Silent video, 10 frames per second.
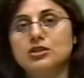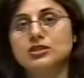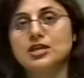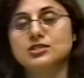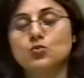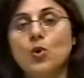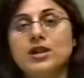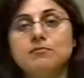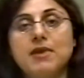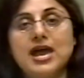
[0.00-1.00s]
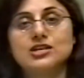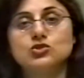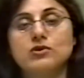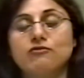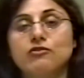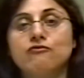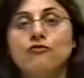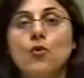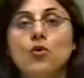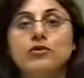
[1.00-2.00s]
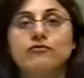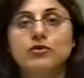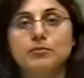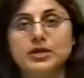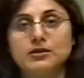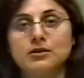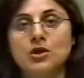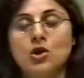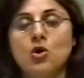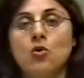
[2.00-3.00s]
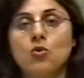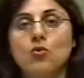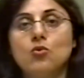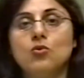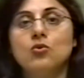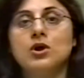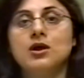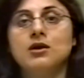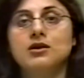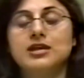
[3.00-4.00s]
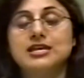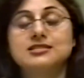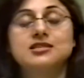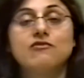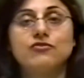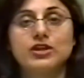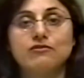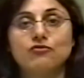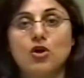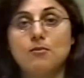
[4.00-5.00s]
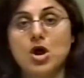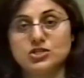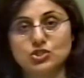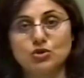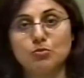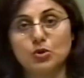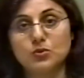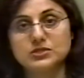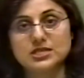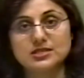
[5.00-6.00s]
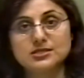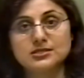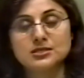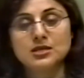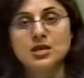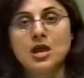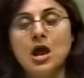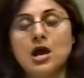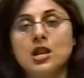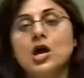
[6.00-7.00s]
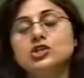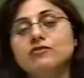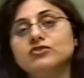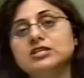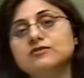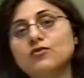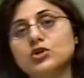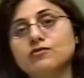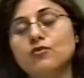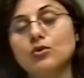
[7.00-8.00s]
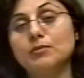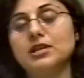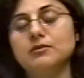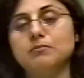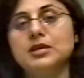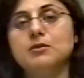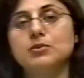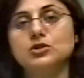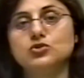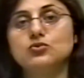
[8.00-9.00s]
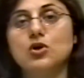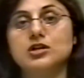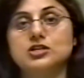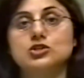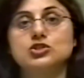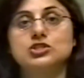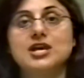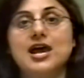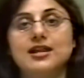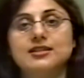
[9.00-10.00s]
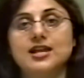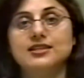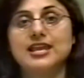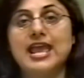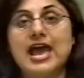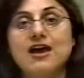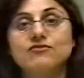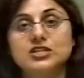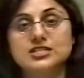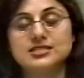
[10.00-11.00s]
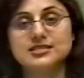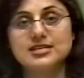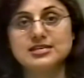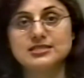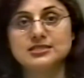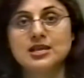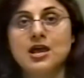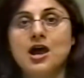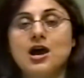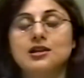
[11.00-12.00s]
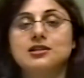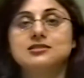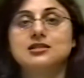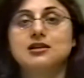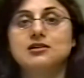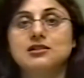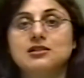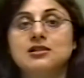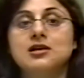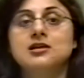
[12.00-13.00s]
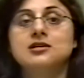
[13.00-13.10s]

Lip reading: There's one man to every 4 women who is suffering from osteoporosis. A lot of these 44 million people do not understand that they have the disease unless and until